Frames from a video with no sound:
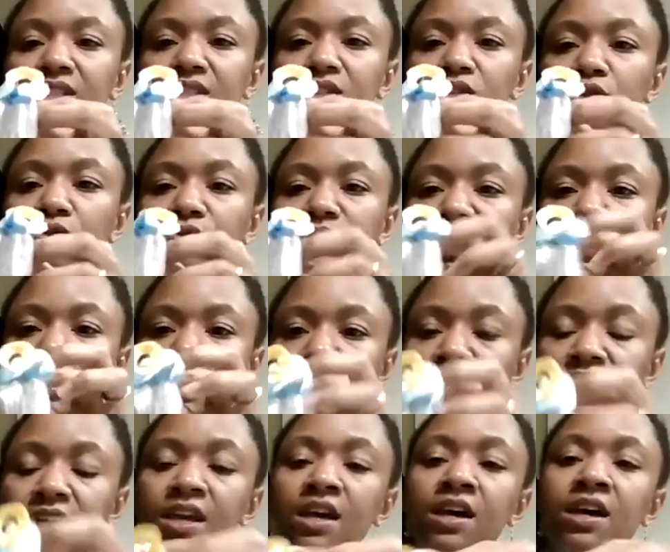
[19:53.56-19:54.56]
a little
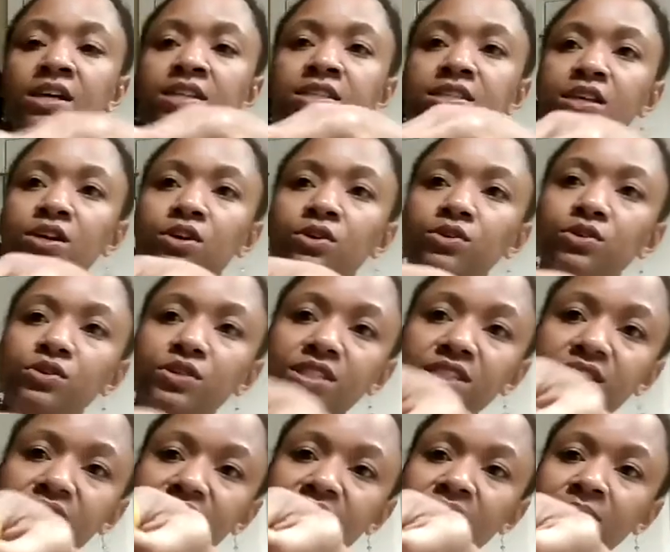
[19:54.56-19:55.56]
rustic. So you
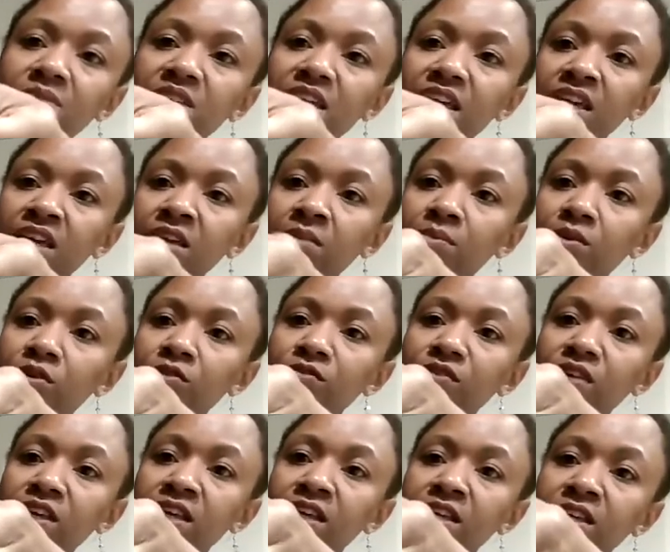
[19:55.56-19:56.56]
can see I'm taking both
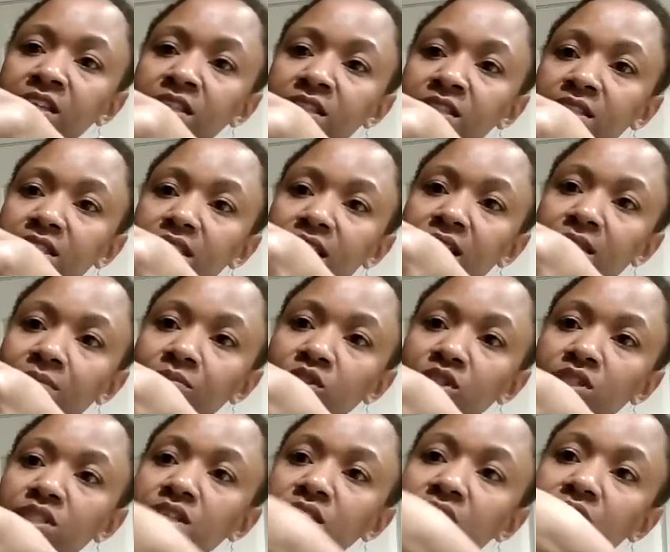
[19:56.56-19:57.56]
ends, and I'm
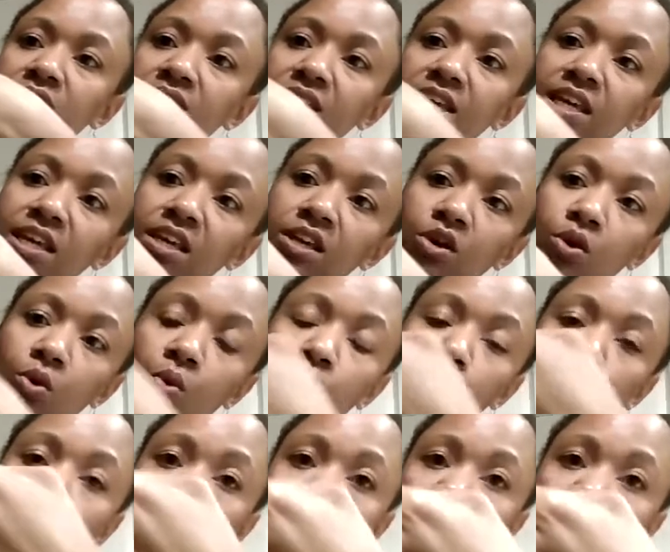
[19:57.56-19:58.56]
just going to take
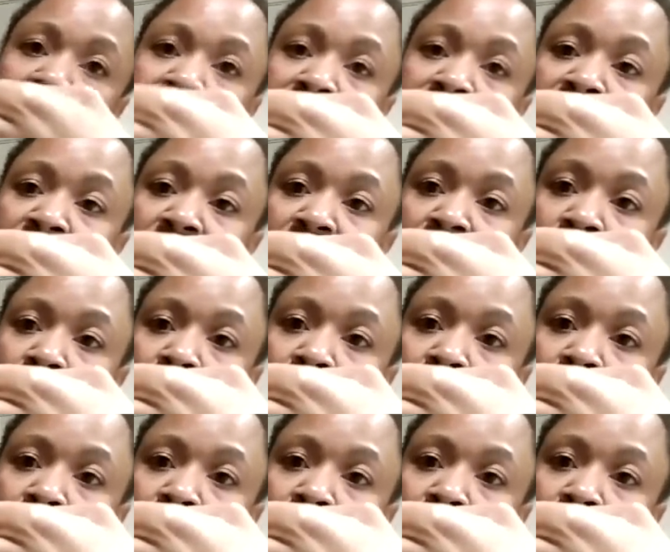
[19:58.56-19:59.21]
one